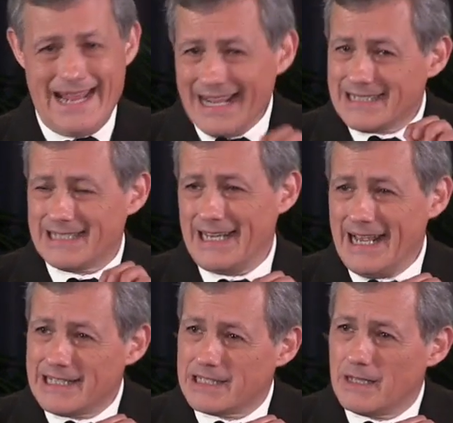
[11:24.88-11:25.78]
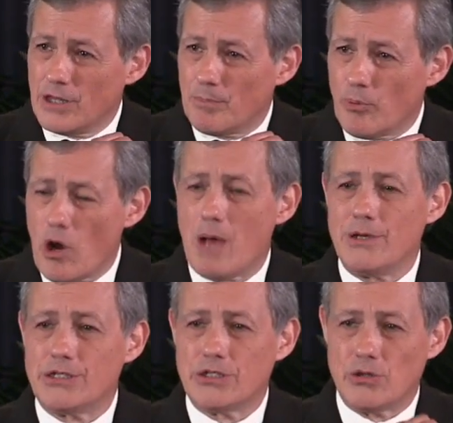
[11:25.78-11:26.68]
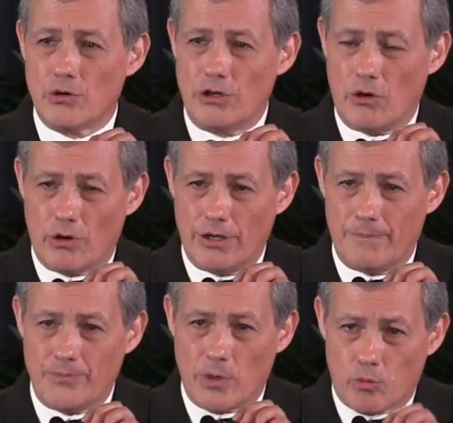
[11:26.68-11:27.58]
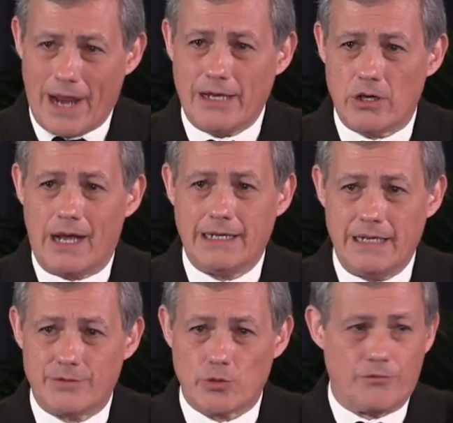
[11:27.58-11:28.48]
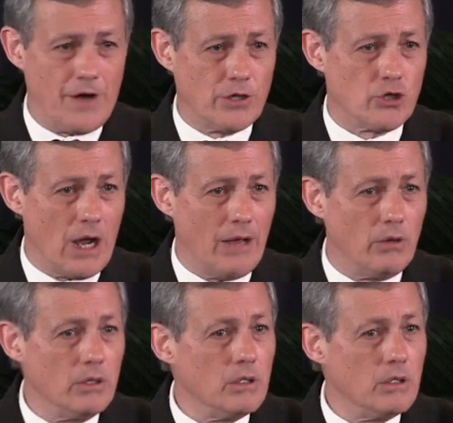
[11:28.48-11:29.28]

it's, it's the promise or, the, or the, the right God gives to a fair trial.